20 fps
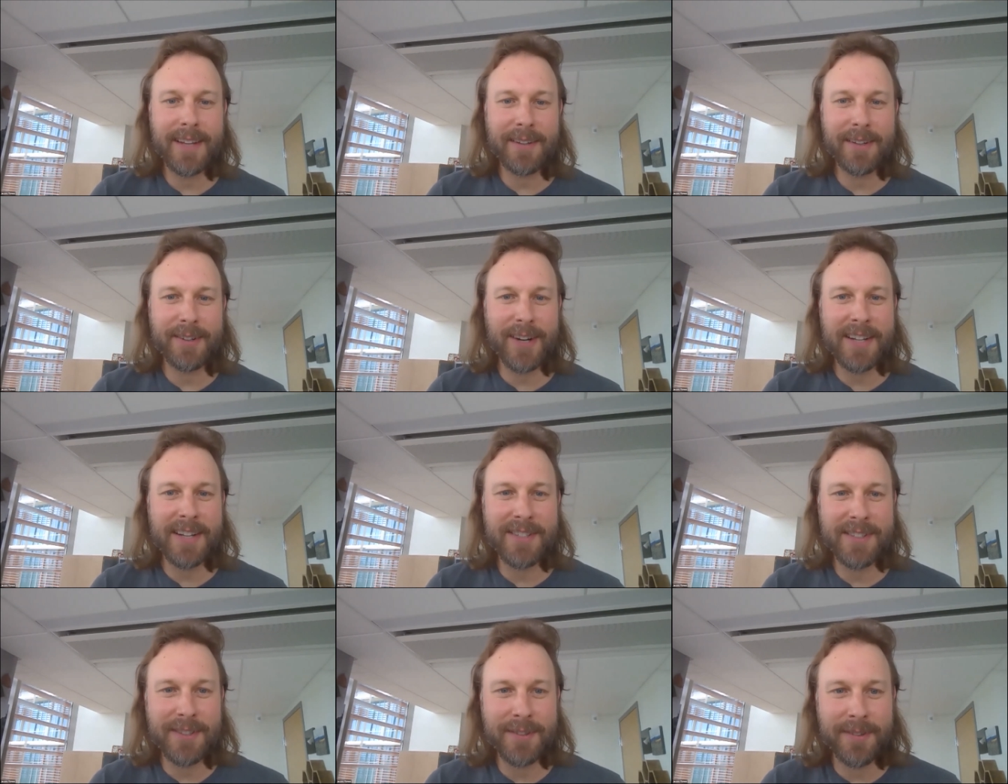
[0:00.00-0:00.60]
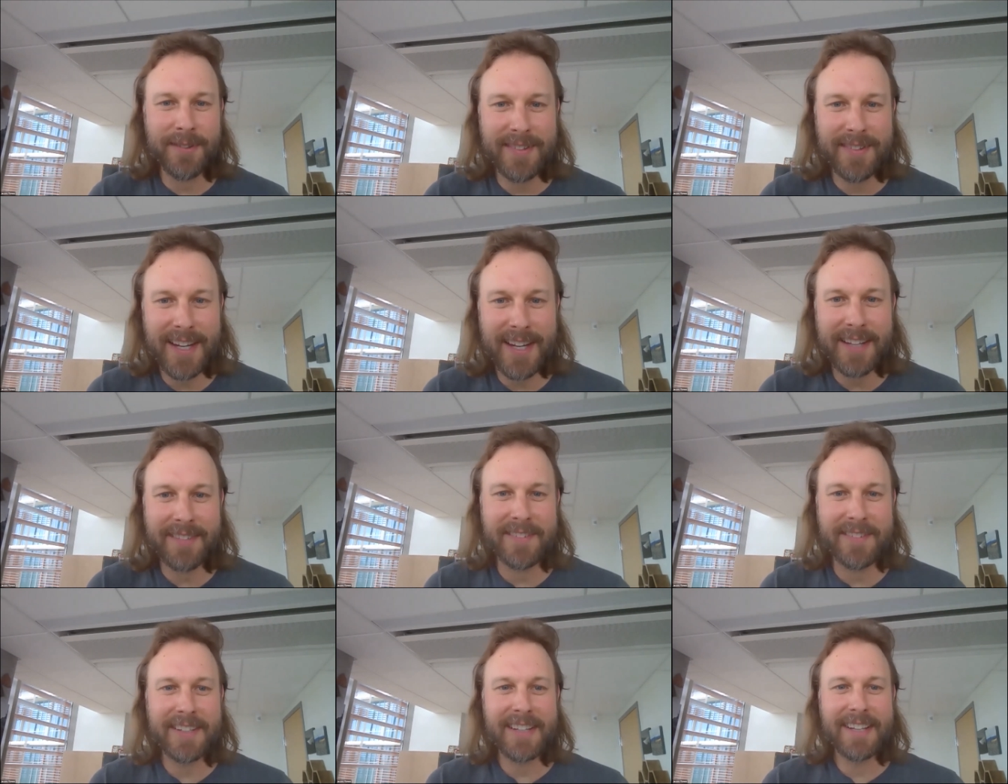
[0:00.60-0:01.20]
grad students
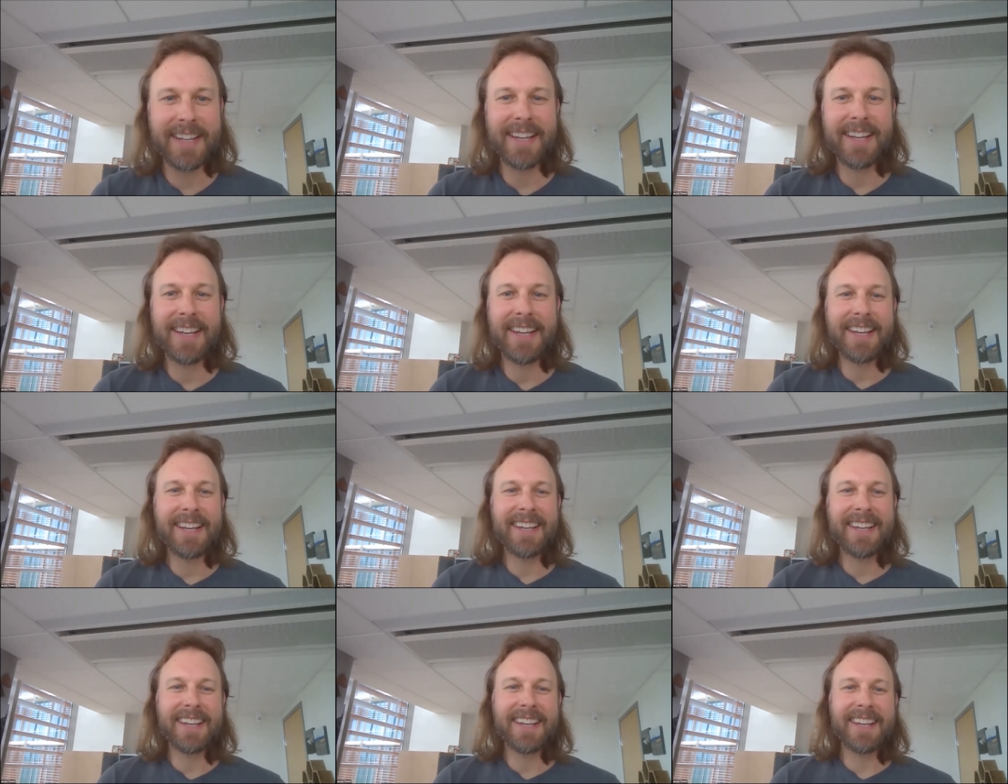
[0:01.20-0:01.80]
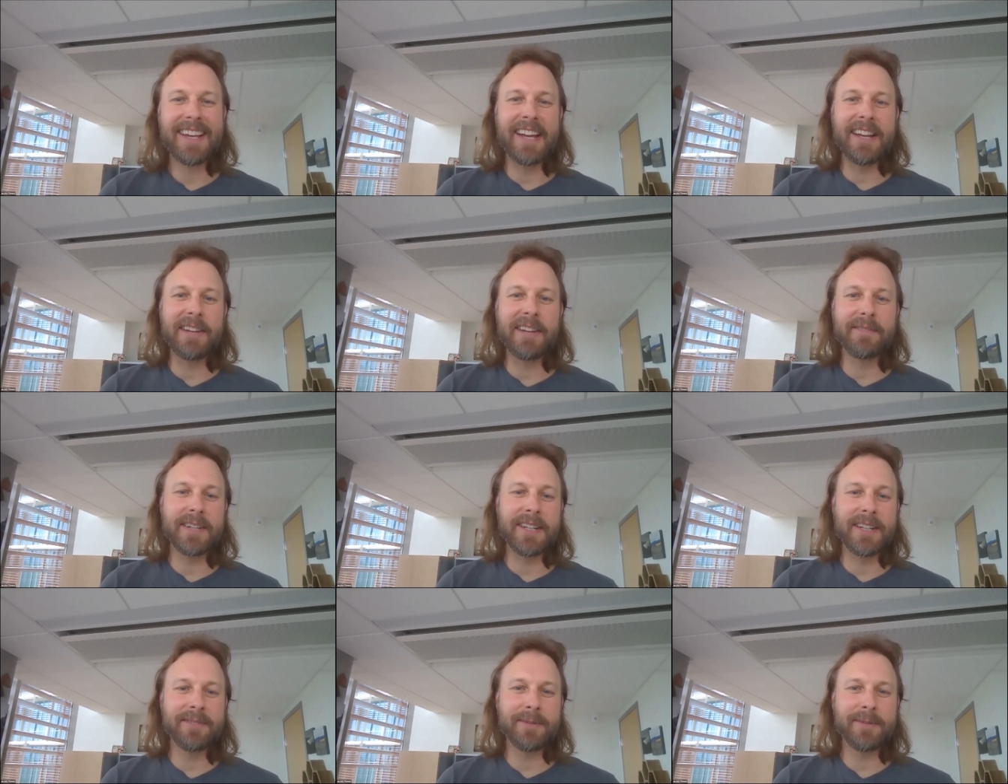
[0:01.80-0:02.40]
kind
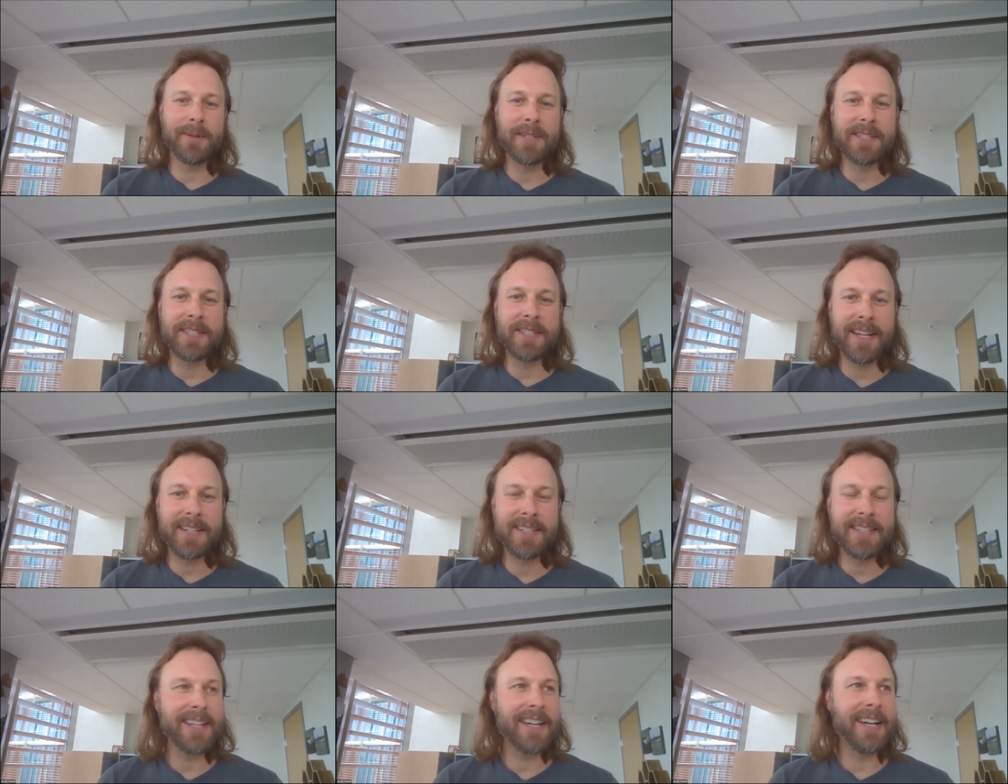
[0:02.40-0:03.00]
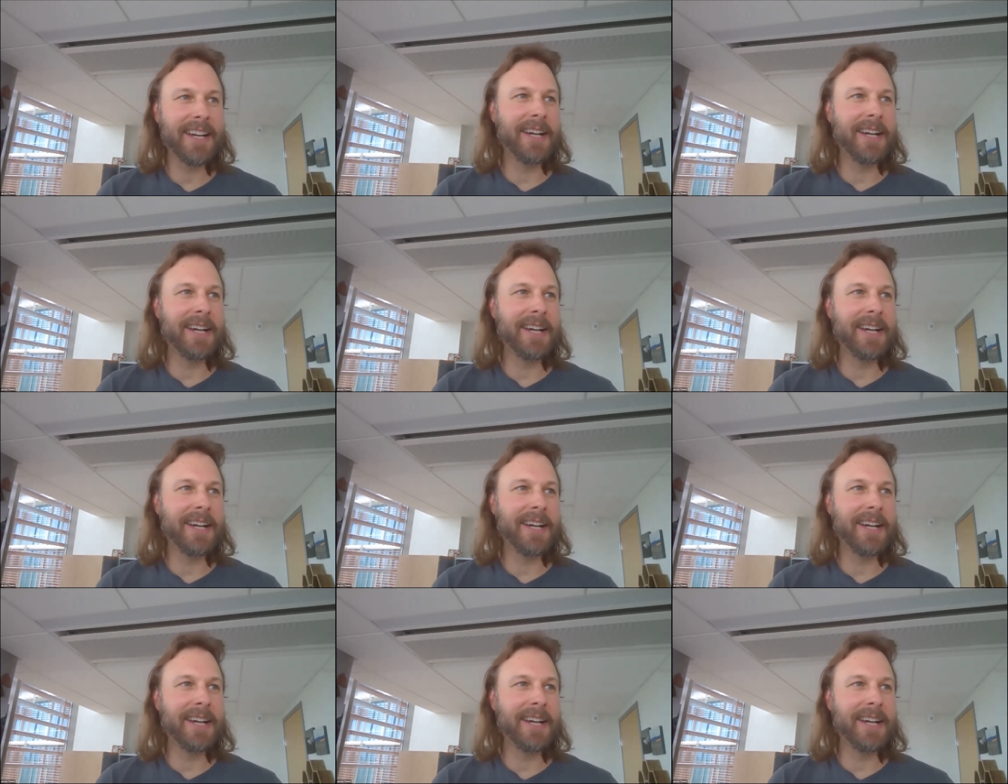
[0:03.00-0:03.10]
of force that.